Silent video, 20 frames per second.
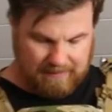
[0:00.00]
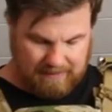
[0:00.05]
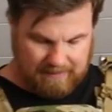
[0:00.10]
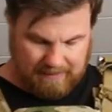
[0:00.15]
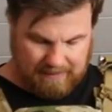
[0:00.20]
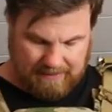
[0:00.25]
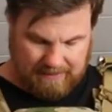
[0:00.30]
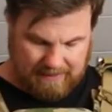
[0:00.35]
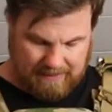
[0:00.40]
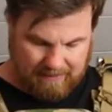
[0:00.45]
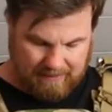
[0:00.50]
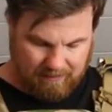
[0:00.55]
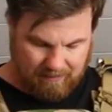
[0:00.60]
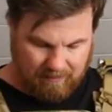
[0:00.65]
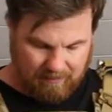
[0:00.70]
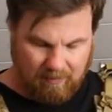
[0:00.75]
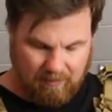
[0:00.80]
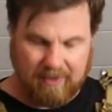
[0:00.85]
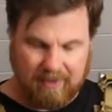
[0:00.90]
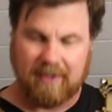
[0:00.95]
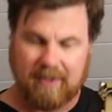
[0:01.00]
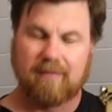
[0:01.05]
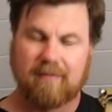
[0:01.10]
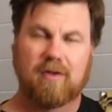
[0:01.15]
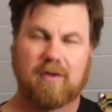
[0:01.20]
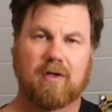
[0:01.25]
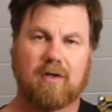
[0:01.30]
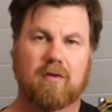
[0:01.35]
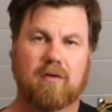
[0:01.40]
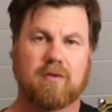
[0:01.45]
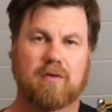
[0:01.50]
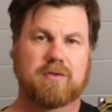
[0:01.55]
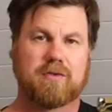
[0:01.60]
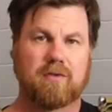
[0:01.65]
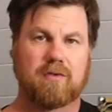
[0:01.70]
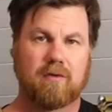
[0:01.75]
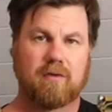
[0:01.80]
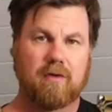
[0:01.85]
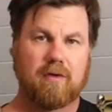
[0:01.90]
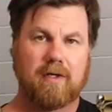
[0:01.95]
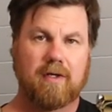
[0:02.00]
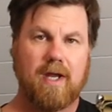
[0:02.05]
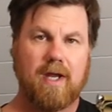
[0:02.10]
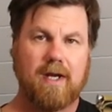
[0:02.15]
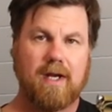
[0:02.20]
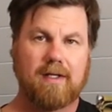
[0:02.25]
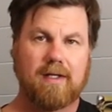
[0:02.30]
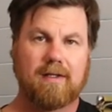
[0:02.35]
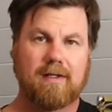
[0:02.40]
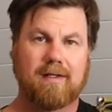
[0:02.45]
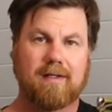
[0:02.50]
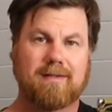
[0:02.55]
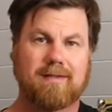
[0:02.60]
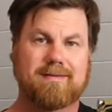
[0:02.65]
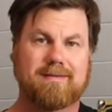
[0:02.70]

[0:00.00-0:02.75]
We want to give you a closer look at it,